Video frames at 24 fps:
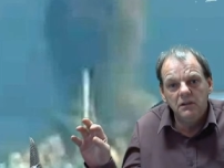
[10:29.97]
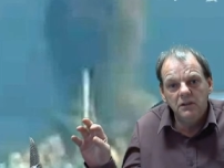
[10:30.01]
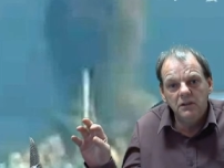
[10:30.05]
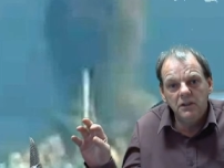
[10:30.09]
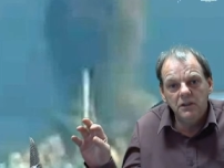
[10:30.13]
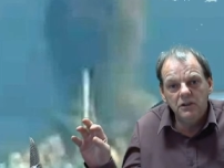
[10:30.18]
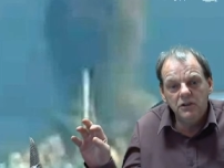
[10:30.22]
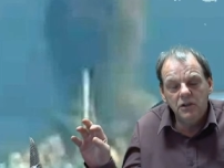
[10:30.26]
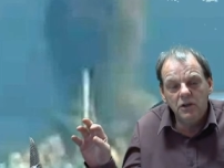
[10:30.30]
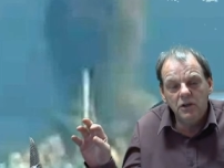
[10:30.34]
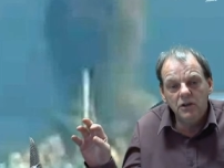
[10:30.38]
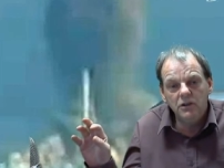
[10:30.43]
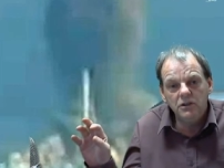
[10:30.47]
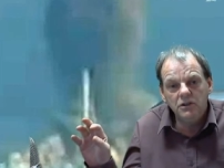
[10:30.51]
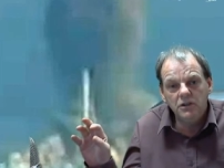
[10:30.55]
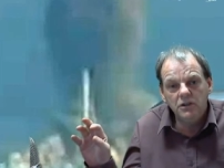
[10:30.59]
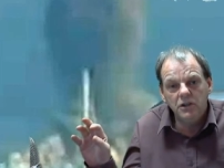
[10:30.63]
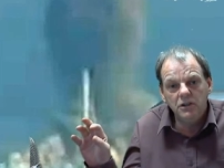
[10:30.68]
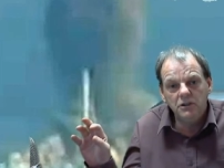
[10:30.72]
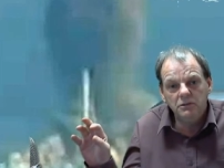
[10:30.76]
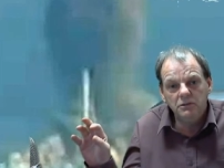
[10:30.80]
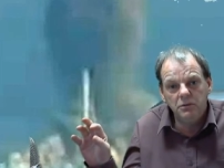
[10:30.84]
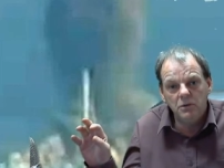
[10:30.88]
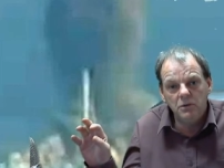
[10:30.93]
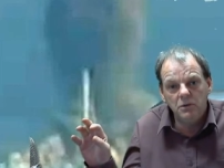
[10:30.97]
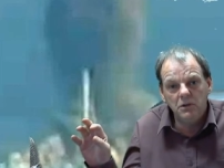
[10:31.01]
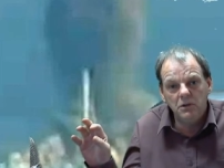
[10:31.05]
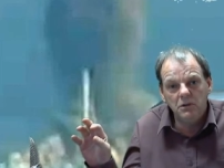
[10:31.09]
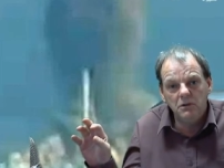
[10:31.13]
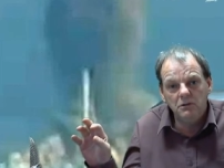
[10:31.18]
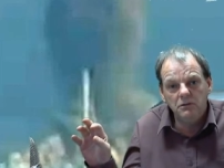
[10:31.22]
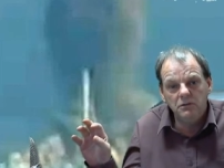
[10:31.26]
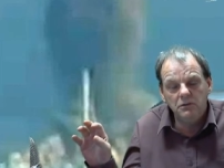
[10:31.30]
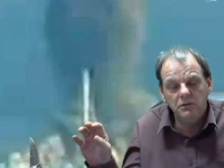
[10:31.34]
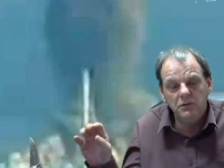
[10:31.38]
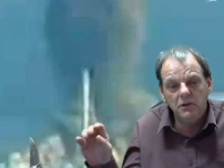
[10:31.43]
The entire site is full
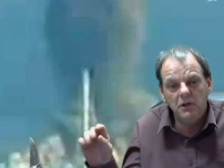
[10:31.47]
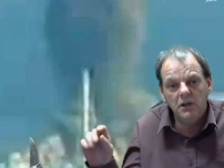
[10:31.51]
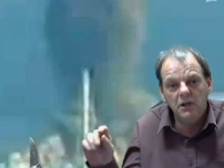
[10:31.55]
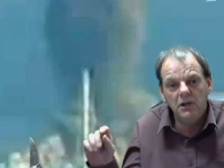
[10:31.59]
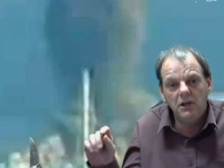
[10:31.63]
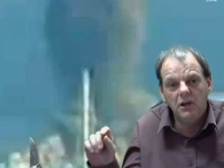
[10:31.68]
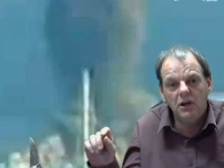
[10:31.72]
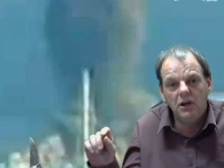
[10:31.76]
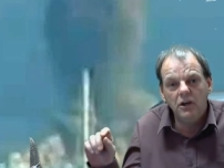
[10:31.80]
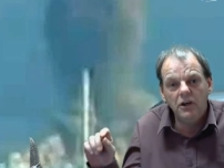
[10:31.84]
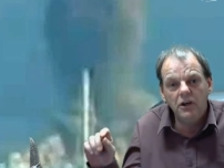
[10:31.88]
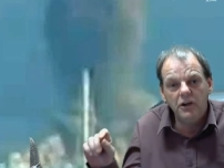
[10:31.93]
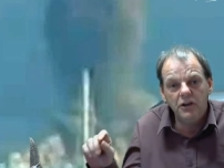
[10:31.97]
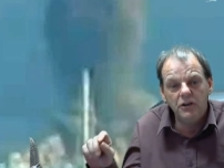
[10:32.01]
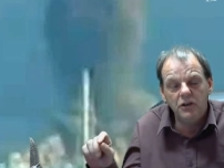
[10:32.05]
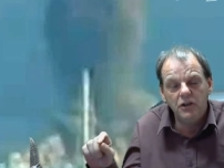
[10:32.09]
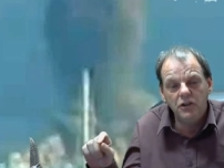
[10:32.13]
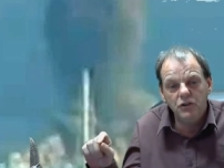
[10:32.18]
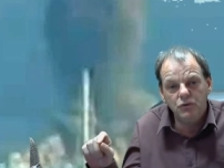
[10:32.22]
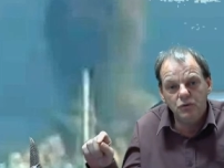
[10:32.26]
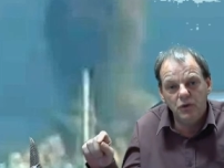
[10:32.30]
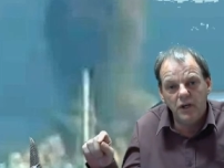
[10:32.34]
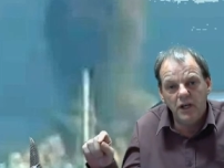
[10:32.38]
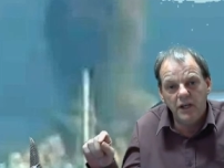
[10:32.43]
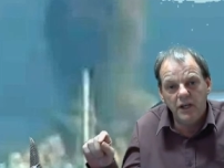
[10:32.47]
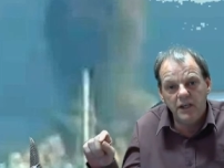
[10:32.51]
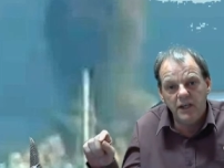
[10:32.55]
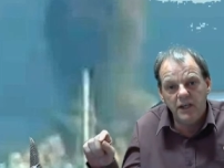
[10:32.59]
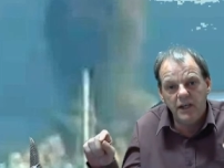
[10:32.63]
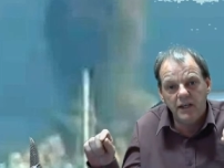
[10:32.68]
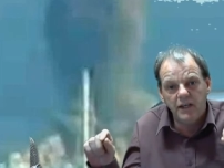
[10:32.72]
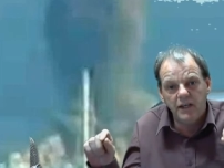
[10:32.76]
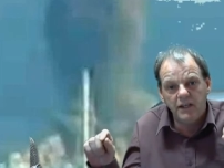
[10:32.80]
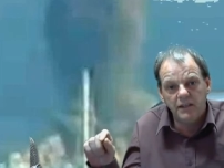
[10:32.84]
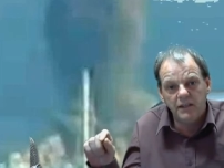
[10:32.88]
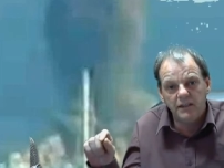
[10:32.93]
of uh, ionized
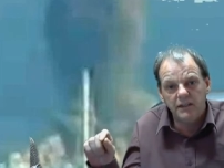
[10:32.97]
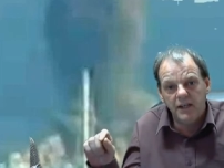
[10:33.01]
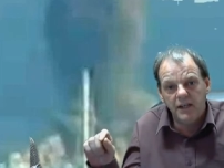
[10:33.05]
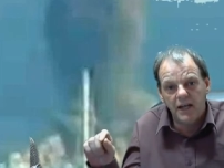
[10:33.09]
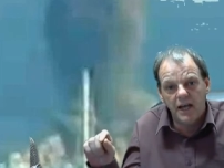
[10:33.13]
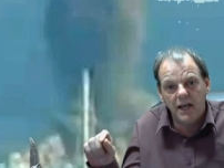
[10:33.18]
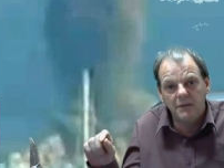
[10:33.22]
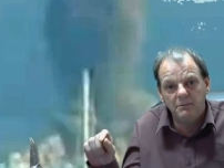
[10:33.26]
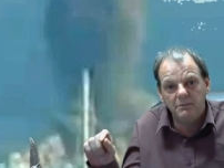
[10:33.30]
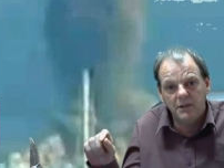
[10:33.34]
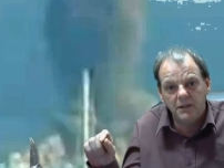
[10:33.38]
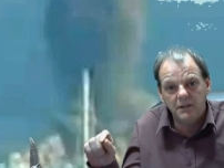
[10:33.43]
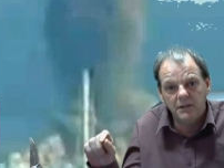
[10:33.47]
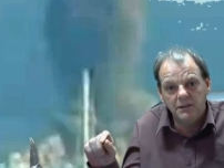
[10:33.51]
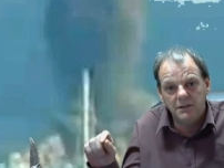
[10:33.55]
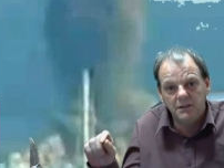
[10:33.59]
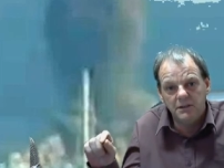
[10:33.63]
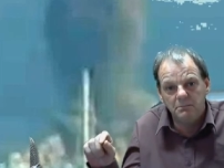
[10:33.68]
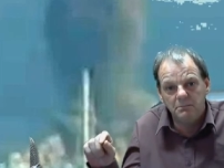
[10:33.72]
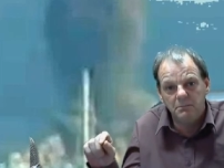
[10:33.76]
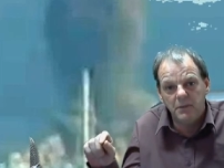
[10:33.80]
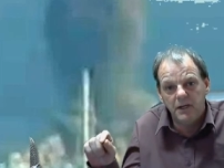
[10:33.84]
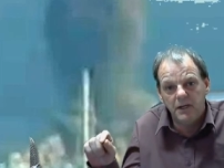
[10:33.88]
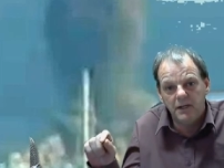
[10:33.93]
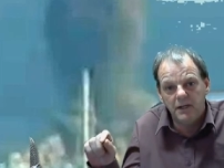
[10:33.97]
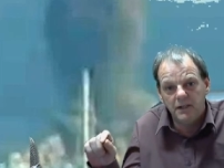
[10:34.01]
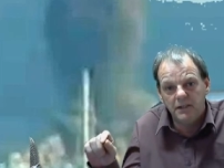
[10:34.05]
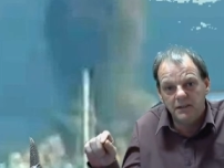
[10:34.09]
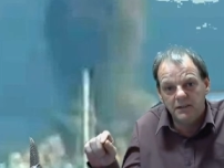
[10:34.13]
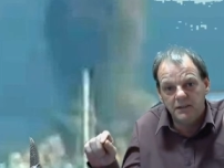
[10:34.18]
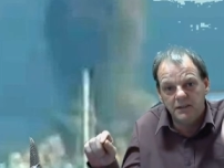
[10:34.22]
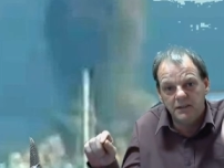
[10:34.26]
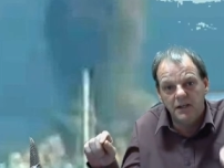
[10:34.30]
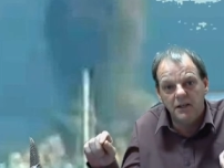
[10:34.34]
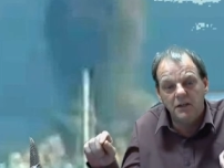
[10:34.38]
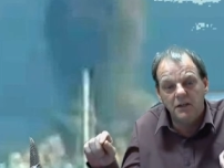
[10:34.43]
radiated gammas and
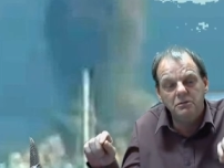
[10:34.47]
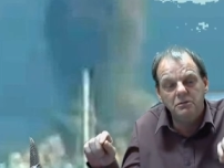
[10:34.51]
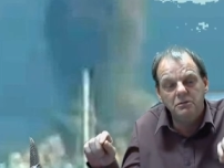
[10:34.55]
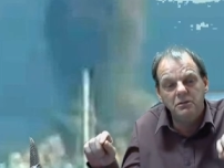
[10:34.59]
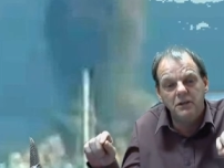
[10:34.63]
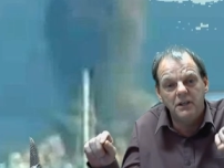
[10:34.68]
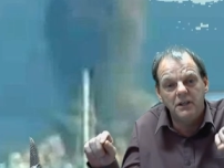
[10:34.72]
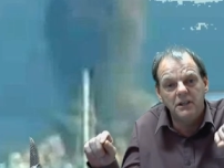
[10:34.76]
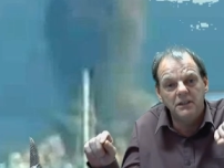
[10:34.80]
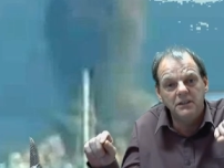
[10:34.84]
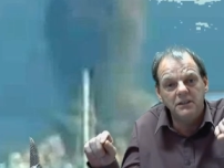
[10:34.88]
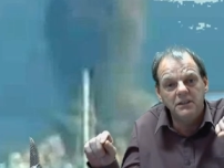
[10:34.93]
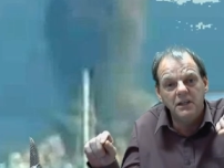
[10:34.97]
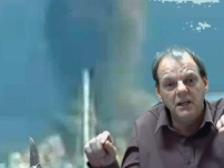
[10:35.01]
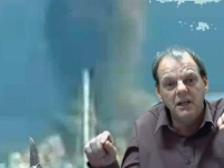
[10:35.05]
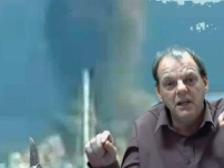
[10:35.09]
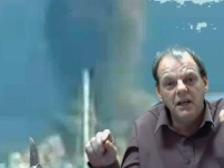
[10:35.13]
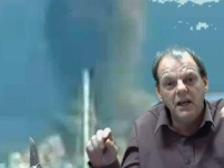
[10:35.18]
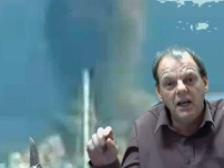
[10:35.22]
betas and alphas,